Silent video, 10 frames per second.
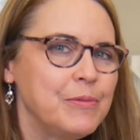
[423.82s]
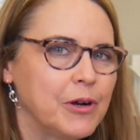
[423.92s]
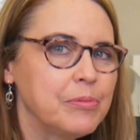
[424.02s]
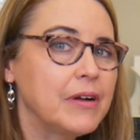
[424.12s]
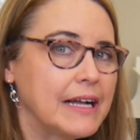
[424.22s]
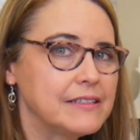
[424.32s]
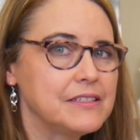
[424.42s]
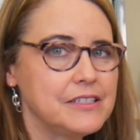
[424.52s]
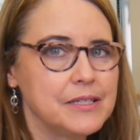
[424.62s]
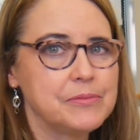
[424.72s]
more
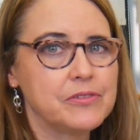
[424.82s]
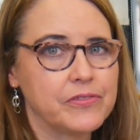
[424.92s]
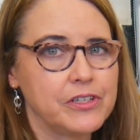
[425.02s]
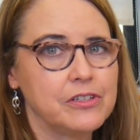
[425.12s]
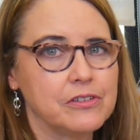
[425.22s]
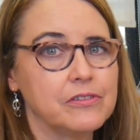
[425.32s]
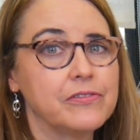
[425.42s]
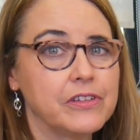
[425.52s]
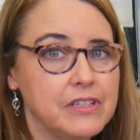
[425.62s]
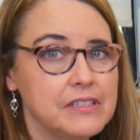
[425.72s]
practice tips for you
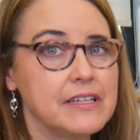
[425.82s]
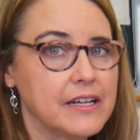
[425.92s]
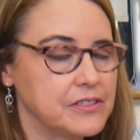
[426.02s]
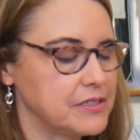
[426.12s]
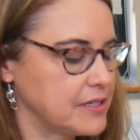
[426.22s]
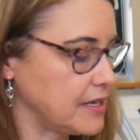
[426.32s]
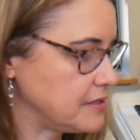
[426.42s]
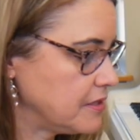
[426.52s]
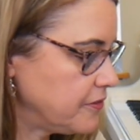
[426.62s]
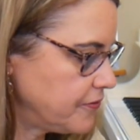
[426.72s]
for this
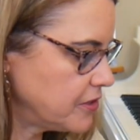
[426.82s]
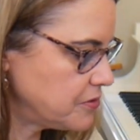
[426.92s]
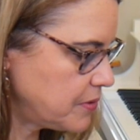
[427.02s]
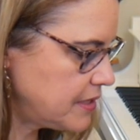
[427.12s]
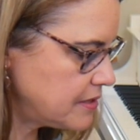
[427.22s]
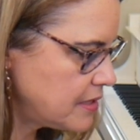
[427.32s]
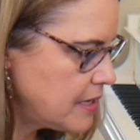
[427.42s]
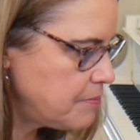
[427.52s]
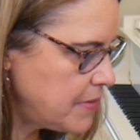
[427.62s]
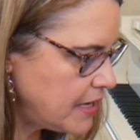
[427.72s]
exercise. The first one is
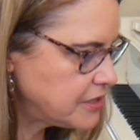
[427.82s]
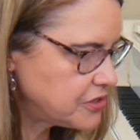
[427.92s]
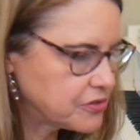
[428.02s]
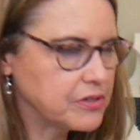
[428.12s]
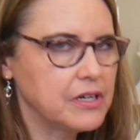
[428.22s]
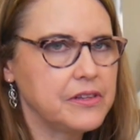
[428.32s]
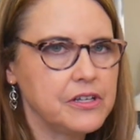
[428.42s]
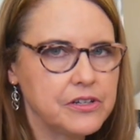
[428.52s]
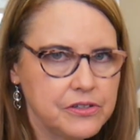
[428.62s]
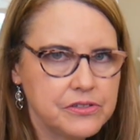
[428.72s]
make sure
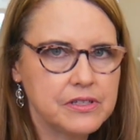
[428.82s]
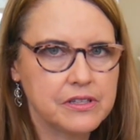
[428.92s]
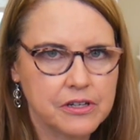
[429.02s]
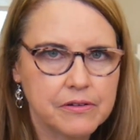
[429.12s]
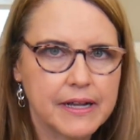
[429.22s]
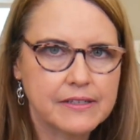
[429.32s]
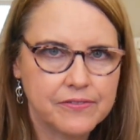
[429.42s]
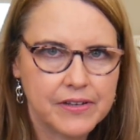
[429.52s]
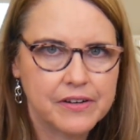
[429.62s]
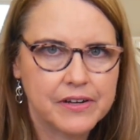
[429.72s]
that you're using the correct
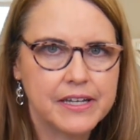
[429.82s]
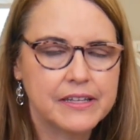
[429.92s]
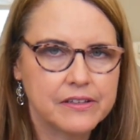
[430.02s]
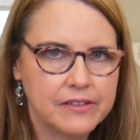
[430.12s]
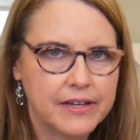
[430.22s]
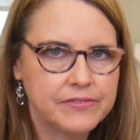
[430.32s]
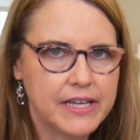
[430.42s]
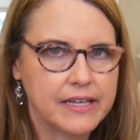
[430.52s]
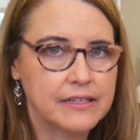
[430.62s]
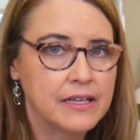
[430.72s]
fingering in the left
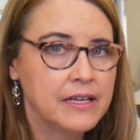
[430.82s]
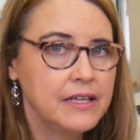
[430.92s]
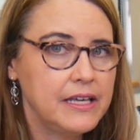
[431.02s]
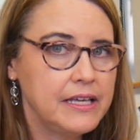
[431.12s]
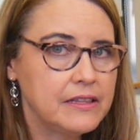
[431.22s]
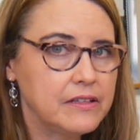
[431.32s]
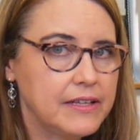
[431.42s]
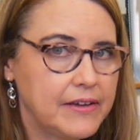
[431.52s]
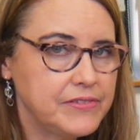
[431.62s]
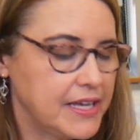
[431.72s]
hand. In the
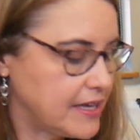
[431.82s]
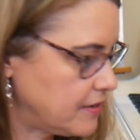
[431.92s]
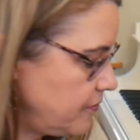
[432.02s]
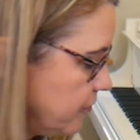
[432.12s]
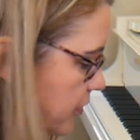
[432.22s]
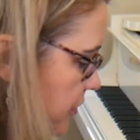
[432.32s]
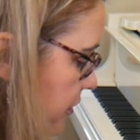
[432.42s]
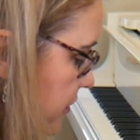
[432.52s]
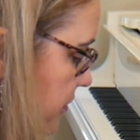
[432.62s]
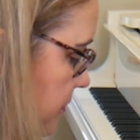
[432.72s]
left hand, for
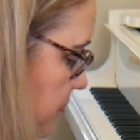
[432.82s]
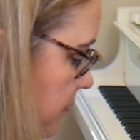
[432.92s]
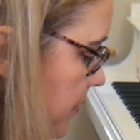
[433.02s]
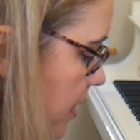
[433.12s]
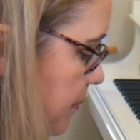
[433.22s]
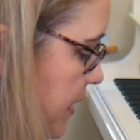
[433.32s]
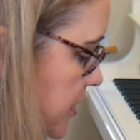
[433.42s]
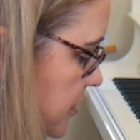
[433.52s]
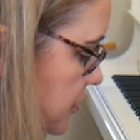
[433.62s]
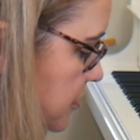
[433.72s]
the
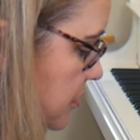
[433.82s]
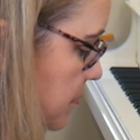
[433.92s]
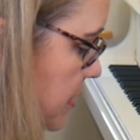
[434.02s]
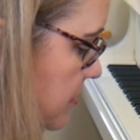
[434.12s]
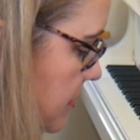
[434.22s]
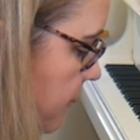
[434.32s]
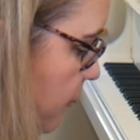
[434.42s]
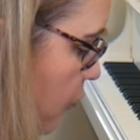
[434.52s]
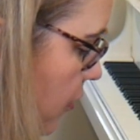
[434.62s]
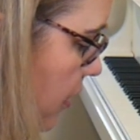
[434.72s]
arpeggios, you should be using
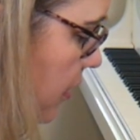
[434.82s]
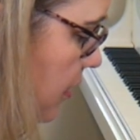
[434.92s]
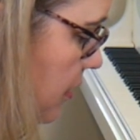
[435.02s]
4